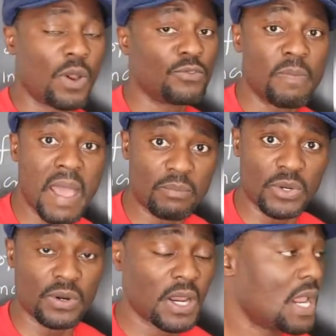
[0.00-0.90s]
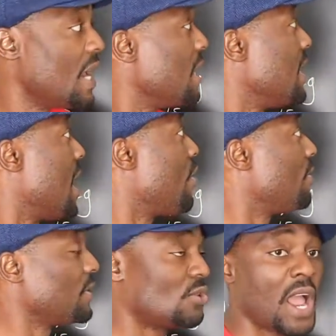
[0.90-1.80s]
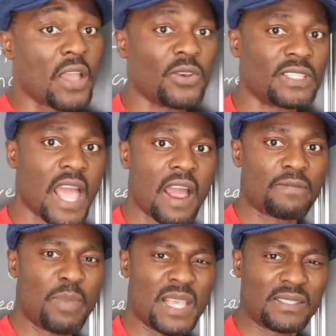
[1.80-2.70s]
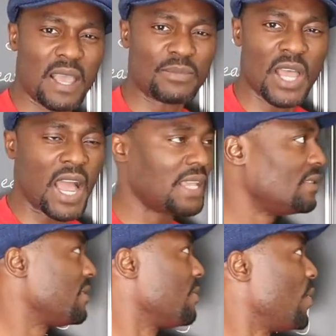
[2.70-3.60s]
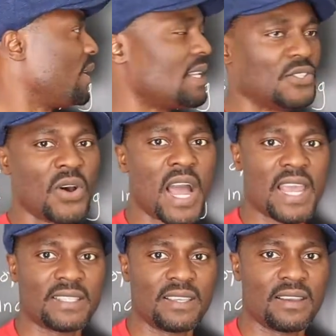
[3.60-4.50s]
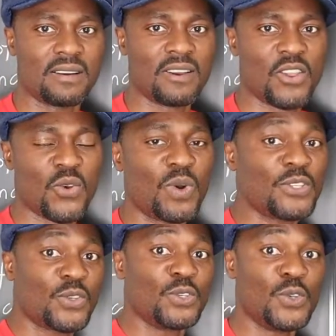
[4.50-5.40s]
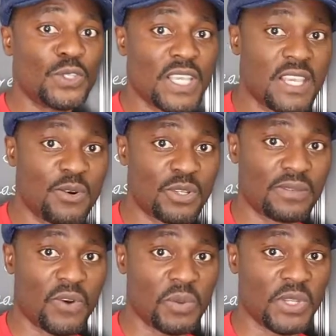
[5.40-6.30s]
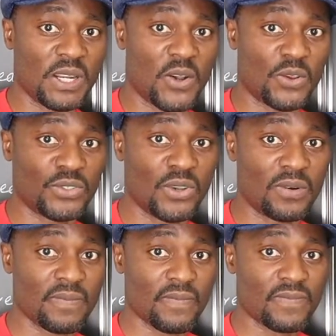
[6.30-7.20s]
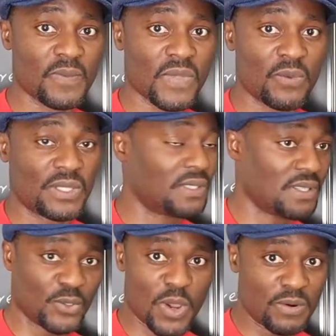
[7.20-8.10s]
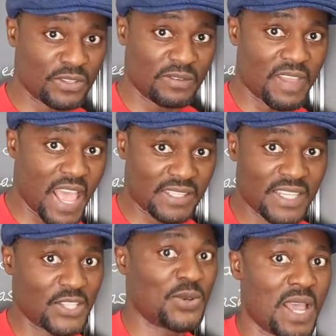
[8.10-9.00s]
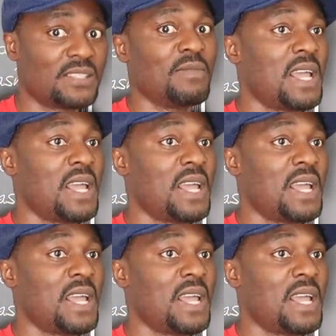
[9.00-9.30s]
Well, remember, the area of a triangle is half base times height. Well, there's no height here. Well, you could use Hero's formula also, which is the square root of s into s